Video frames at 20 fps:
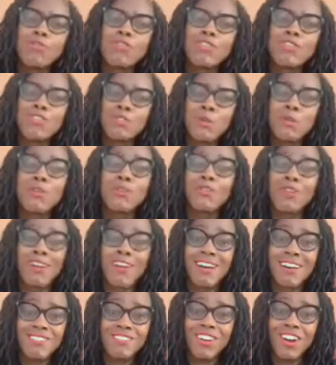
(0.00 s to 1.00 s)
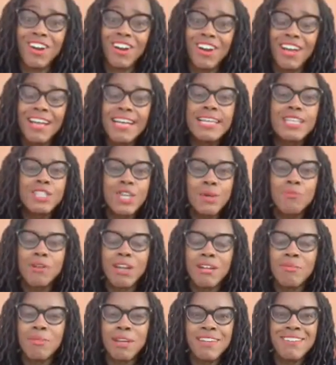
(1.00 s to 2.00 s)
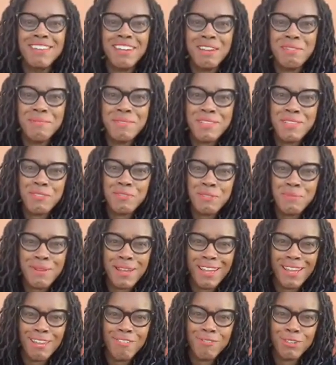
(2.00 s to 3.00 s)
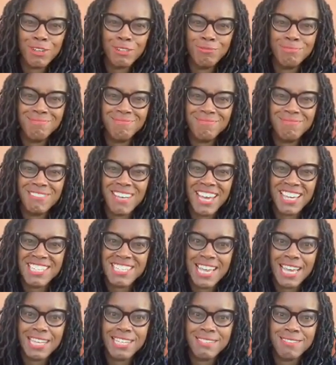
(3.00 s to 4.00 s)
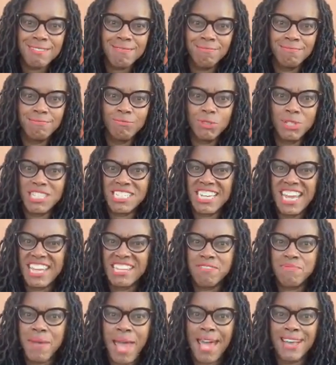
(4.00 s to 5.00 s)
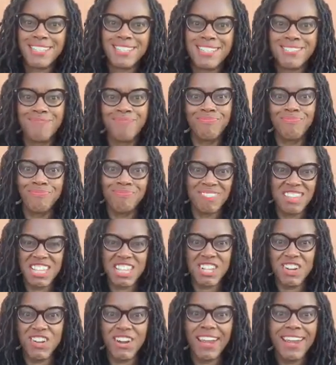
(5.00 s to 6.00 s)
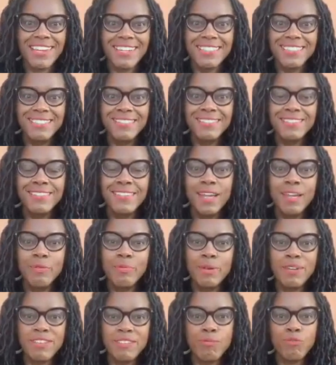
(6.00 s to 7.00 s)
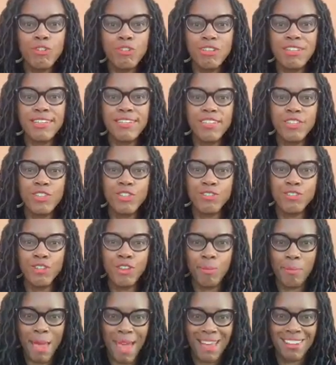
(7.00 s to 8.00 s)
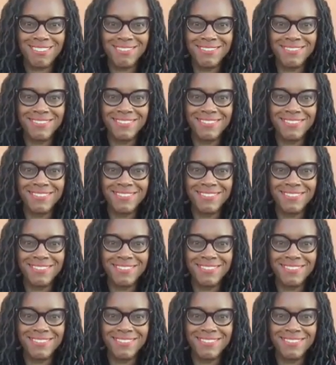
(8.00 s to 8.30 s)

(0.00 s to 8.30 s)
if she's going to recover. So I'm running my entire business from my iPhone, X Max. It's great, because I'm truly a digital nomad.